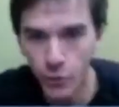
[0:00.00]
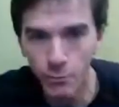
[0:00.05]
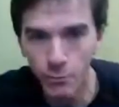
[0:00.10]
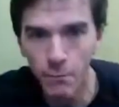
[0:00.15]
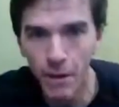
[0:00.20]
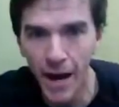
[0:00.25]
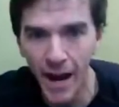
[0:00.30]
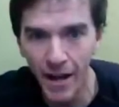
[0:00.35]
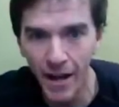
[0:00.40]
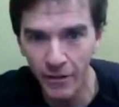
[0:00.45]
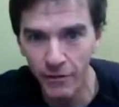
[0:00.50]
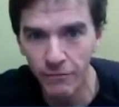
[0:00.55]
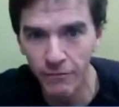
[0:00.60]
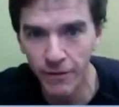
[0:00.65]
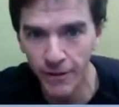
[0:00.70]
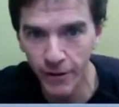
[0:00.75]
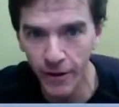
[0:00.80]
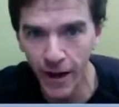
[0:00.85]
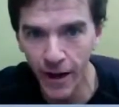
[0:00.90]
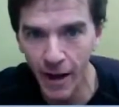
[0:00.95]
the math and
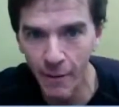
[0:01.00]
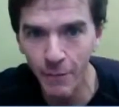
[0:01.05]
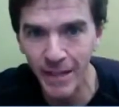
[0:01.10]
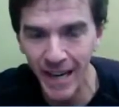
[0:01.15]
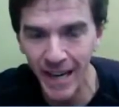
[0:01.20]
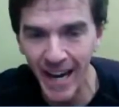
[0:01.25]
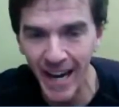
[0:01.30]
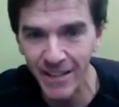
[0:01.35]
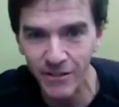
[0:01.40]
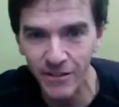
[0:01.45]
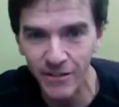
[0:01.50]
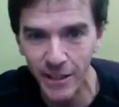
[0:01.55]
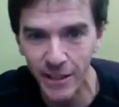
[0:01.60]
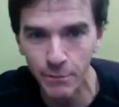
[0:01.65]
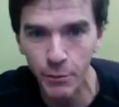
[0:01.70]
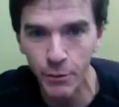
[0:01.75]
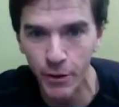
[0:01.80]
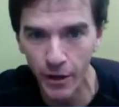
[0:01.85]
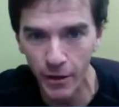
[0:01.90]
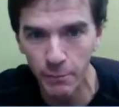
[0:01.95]
figure out how many agents he
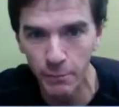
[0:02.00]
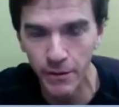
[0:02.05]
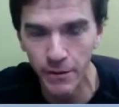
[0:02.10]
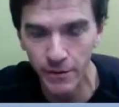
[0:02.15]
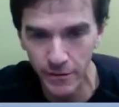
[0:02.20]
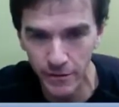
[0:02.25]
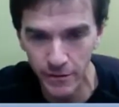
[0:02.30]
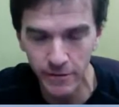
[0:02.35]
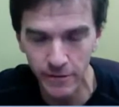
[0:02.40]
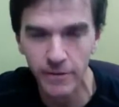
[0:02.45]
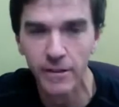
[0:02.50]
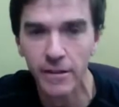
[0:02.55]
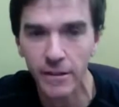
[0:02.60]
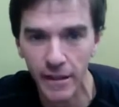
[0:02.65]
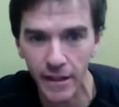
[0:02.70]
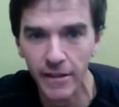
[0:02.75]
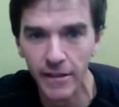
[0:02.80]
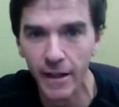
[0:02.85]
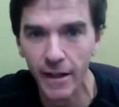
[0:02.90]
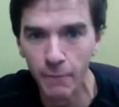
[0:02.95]
put out of business
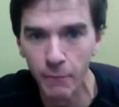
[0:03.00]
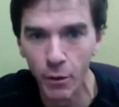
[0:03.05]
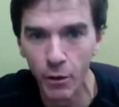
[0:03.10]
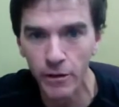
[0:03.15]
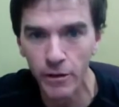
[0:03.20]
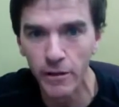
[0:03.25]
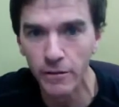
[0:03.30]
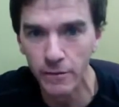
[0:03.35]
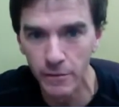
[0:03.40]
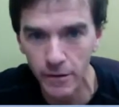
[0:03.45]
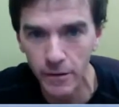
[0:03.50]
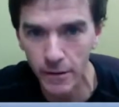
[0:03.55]
in that market,